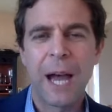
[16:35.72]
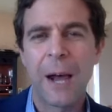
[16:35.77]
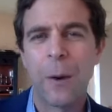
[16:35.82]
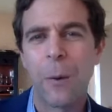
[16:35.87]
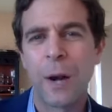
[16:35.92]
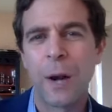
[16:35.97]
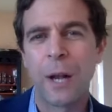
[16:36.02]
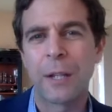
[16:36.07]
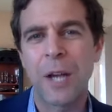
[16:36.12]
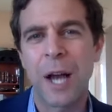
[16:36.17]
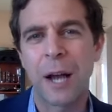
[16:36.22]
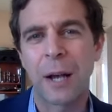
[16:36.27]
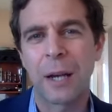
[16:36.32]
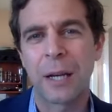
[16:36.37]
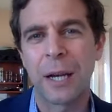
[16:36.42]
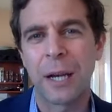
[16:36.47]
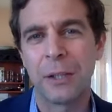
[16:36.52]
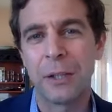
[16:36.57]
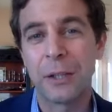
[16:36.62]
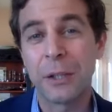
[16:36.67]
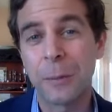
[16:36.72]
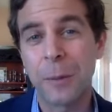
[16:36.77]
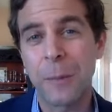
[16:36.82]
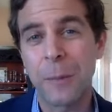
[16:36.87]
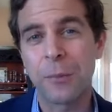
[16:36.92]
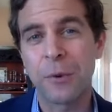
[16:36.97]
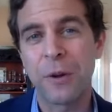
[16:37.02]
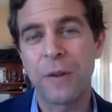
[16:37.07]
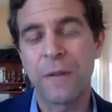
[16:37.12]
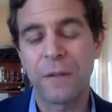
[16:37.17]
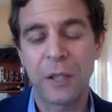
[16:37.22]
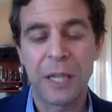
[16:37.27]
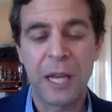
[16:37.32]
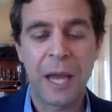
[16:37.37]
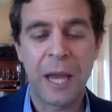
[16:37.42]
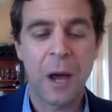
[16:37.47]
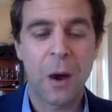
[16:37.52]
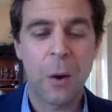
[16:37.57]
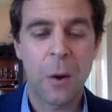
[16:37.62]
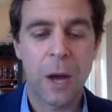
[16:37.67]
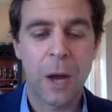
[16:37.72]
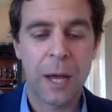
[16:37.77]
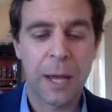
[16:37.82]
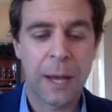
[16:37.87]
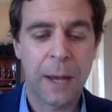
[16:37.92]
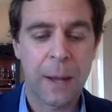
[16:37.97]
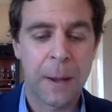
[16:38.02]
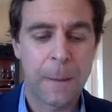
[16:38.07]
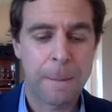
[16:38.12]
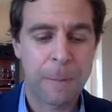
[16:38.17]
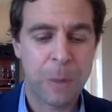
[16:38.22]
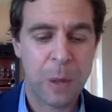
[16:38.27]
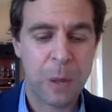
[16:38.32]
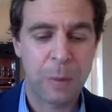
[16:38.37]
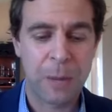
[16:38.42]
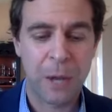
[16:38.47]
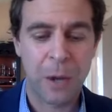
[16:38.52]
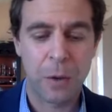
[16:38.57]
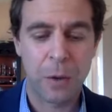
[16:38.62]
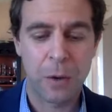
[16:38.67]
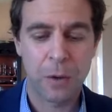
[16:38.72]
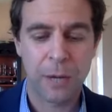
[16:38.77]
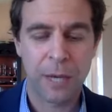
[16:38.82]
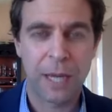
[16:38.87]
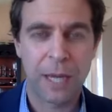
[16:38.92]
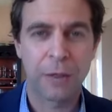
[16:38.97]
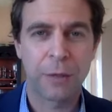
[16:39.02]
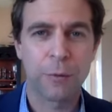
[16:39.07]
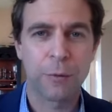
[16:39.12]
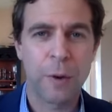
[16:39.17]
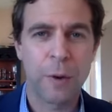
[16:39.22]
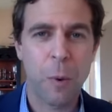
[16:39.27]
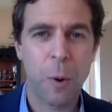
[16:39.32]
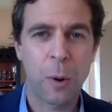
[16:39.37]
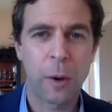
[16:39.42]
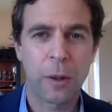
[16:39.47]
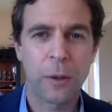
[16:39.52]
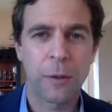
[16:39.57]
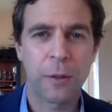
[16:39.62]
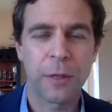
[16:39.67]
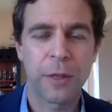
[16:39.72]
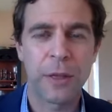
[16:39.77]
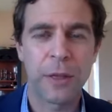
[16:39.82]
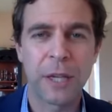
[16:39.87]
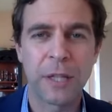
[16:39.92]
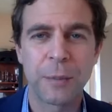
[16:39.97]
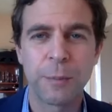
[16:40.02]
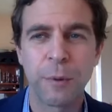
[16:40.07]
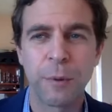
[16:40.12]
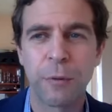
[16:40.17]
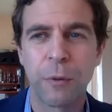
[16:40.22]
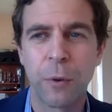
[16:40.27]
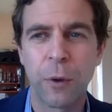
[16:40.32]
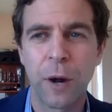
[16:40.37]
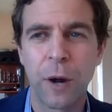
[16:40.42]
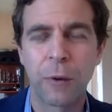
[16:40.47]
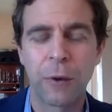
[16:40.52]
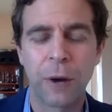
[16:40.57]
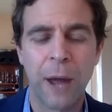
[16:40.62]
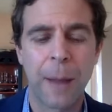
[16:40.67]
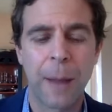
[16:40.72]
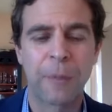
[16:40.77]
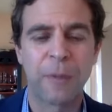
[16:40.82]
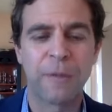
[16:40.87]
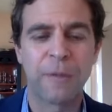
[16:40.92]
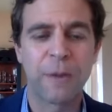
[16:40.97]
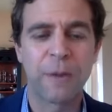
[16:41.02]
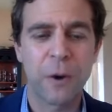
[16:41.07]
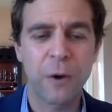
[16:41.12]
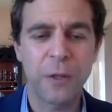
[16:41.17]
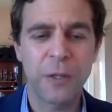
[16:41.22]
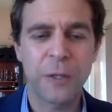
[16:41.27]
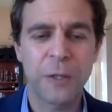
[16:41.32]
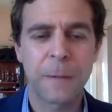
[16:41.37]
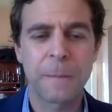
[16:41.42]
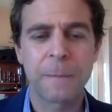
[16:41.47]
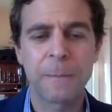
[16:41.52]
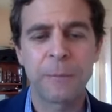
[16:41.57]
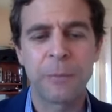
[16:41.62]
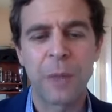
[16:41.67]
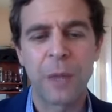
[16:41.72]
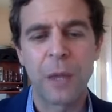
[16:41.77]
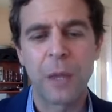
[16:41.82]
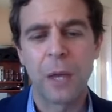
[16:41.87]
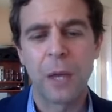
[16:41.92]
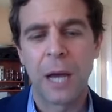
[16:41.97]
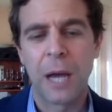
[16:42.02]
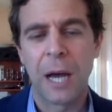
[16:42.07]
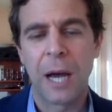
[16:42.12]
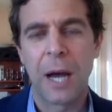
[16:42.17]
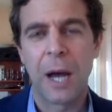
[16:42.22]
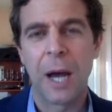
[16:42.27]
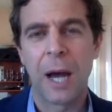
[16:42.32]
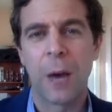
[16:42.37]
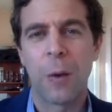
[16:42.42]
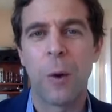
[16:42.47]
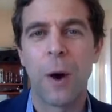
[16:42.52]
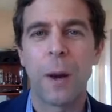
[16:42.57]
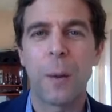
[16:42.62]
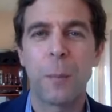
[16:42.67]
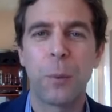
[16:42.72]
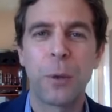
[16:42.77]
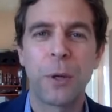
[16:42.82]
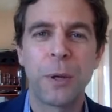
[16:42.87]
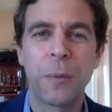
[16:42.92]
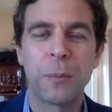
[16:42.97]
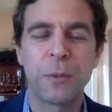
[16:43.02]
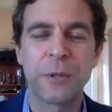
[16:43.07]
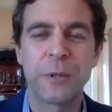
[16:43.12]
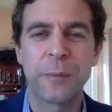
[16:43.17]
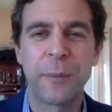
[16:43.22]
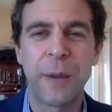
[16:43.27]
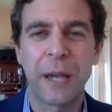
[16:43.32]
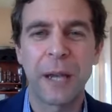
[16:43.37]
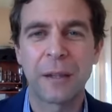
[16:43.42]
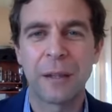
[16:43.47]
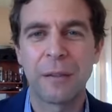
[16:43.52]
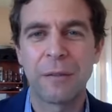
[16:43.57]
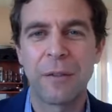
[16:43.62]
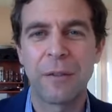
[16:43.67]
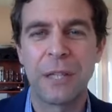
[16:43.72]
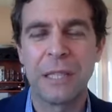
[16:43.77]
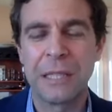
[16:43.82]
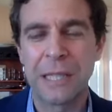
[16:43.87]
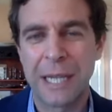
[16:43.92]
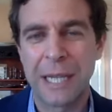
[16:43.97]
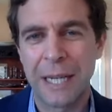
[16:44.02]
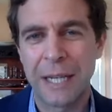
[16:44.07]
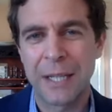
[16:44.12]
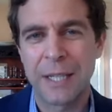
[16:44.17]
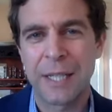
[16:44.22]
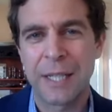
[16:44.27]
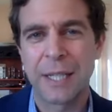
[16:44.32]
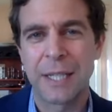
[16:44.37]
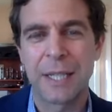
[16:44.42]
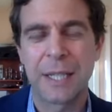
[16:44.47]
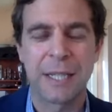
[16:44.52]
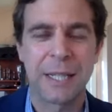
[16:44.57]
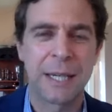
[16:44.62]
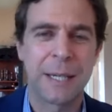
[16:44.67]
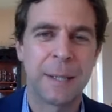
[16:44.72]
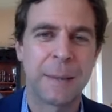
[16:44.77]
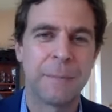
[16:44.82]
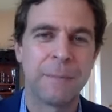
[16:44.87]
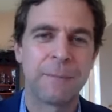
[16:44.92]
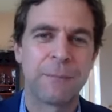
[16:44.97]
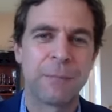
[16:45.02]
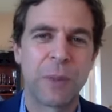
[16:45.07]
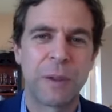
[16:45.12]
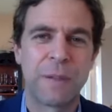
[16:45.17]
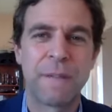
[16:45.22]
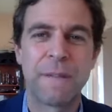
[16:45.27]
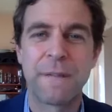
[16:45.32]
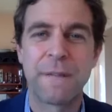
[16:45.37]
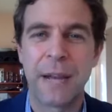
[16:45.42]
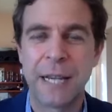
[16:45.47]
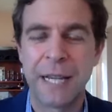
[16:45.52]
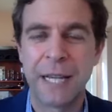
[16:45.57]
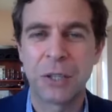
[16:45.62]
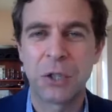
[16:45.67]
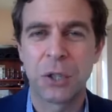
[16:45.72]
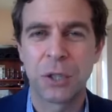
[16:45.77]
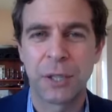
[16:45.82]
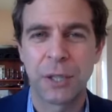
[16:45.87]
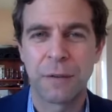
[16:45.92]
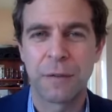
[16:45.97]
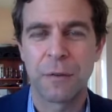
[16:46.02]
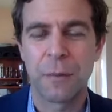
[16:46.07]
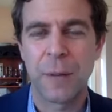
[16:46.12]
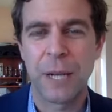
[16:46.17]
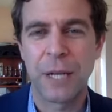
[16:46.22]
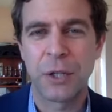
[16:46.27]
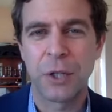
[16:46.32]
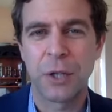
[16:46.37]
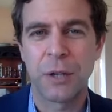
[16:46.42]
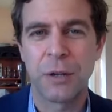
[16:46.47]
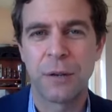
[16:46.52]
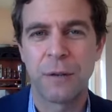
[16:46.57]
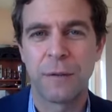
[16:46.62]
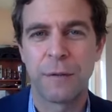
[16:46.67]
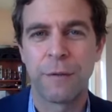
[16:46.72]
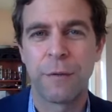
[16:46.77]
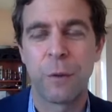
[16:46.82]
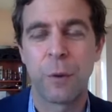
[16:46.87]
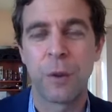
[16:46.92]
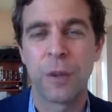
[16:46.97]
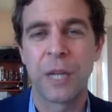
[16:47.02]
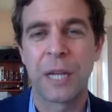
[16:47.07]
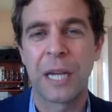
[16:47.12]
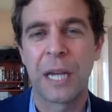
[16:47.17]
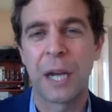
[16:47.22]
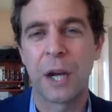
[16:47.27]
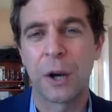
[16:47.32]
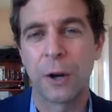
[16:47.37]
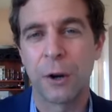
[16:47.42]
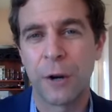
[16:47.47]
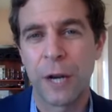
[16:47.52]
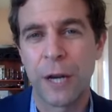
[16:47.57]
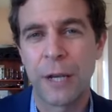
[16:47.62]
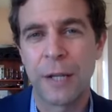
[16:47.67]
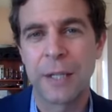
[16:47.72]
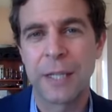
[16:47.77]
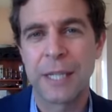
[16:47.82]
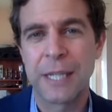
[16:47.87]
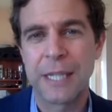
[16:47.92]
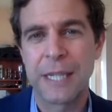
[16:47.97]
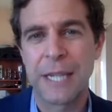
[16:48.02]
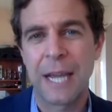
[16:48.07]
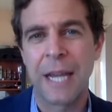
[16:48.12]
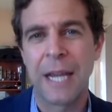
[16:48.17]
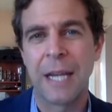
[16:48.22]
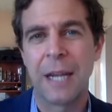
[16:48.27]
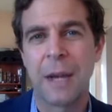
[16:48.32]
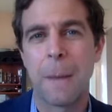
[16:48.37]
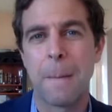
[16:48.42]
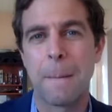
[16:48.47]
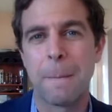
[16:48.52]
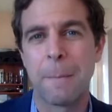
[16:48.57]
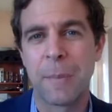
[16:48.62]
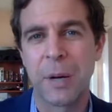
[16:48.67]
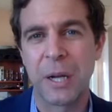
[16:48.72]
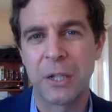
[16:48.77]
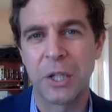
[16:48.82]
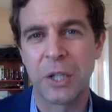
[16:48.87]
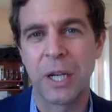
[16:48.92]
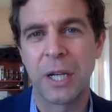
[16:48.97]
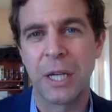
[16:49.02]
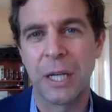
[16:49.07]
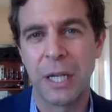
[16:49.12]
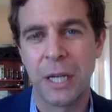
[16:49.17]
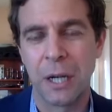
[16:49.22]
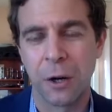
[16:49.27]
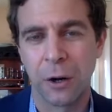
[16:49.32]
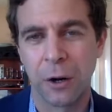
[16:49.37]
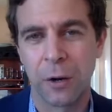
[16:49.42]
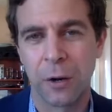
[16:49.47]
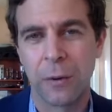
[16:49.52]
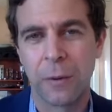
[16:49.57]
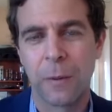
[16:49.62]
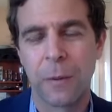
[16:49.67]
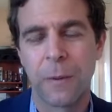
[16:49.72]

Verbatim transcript: I want to talk a little bit briefly now uh, about, I got three more things before I wrap. The first, uh, I want to put in perspective the latest um, financial information for the current state budget year.